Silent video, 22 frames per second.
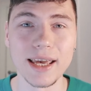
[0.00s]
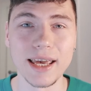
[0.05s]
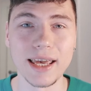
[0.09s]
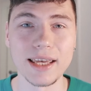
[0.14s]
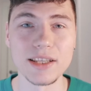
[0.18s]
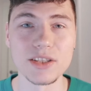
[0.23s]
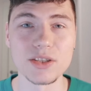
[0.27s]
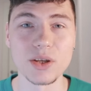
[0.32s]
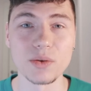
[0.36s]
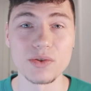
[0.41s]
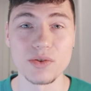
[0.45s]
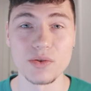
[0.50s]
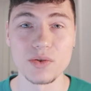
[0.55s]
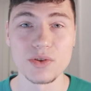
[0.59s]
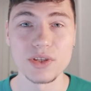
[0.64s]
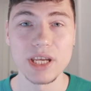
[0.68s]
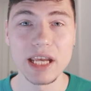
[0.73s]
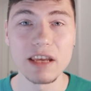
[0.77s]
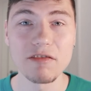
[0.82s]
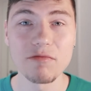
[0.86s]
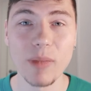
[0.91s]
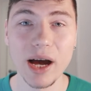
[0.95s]
And so to
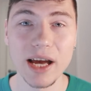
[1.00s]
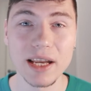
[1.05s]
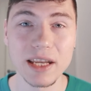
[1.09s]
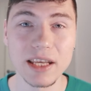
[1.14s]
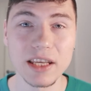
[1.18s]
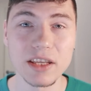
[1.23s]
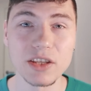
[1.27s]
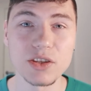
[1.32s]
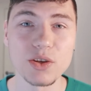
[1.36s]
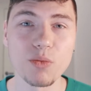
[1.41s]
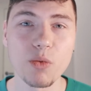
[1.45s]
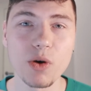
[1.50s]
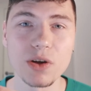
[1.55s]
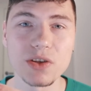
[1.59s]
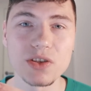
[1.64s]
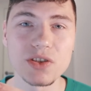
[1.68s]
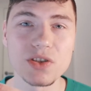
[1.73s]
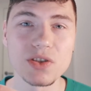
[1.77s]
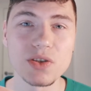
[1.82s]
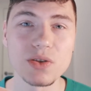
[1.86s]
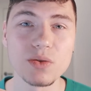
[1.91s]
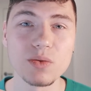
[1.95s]
save money, you
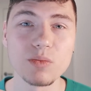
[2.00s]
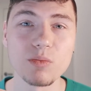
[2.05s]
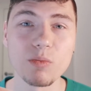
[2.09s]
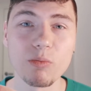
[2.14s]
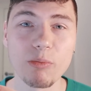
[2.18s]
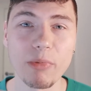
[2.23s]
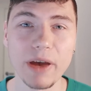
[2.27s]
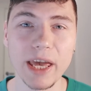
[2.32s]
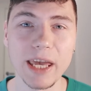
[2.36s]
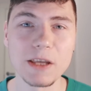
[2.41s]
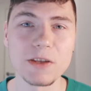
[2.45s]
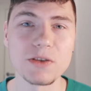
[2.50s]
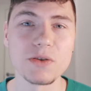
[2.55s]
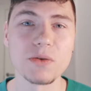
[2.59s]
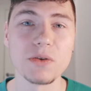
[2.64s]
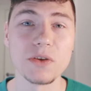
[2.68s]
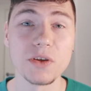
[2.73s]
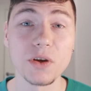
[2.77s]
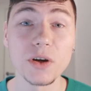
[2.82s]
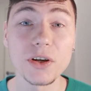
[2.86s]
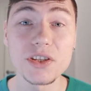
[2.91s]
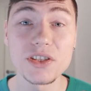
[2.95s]
want to pay to
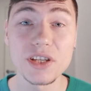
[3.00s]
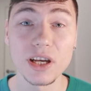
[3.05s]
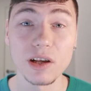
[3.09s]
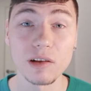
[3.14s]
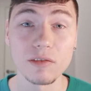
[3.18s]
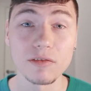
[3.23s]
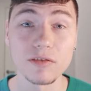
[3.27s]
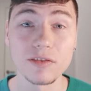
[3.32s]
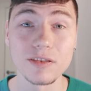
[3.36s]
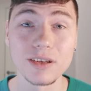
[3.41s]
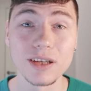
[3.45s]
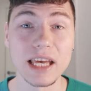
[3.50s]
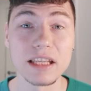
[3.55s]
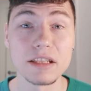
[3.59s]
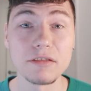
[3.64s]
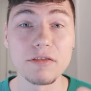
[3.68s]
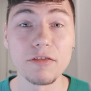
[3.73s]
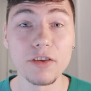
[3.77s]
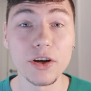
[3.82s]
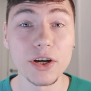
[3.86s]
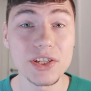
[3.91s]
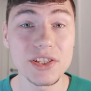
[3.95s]
yourself. And
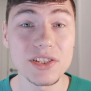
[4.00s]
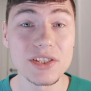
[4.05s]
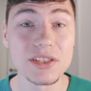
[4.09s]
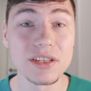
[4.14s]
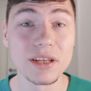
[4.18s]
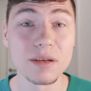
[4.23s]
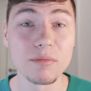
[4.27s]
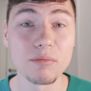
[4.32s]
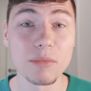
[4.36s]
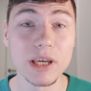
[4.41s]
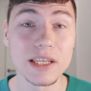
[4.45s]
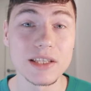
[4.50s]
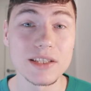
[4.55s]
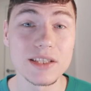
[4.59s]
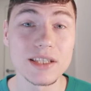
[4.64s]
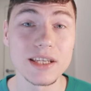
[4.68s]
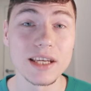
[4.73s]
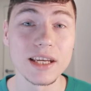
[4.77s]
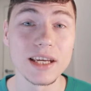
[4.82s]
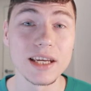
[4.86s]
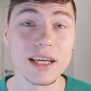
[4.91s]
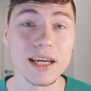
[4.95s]
first
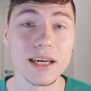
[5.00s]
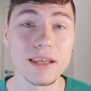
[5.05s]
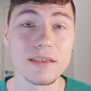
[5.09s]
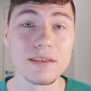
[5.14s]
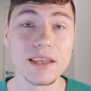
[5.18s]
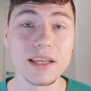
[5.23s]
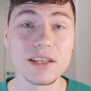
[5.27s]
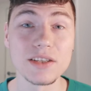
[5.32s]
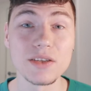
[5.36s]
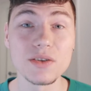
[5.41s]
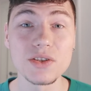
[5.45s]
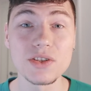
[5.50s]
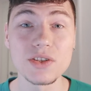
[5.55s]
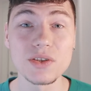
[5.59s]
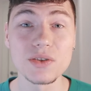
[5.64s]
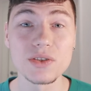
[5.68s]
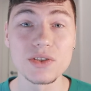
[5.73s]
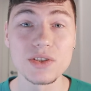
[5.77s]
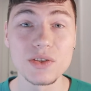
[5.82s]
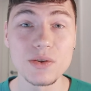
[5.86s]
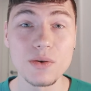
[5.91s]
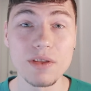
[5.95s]
means that you
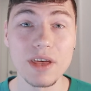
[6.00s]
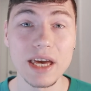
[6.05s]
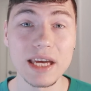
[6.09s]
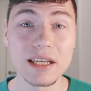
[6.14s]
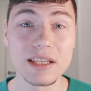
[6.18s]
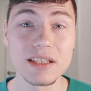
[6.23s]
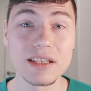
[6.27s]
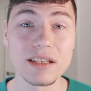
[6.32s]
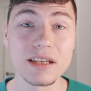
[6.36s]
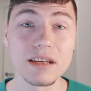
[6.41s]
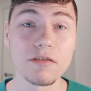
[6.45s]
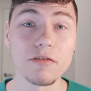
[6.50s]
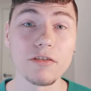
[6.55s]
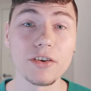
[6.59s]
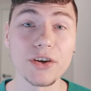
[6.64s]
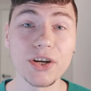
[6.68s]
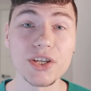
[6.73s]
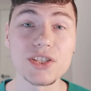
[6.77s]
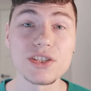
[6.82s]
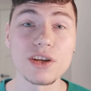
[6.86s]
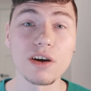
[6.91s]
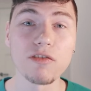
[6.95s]
should do that
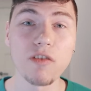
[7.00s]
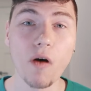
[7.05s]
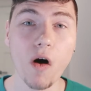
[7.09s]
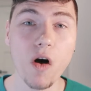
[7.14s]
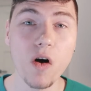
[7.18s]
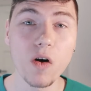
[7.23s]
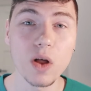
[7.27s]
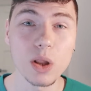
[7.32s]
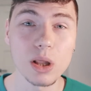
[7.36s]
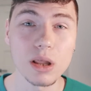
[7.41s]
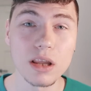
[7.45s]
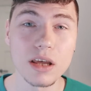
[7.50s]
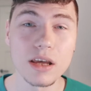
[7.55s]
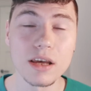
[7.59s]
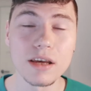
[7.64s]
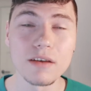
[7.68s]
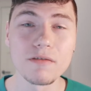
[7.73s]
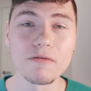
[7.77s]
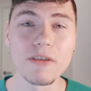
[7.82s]
first of all.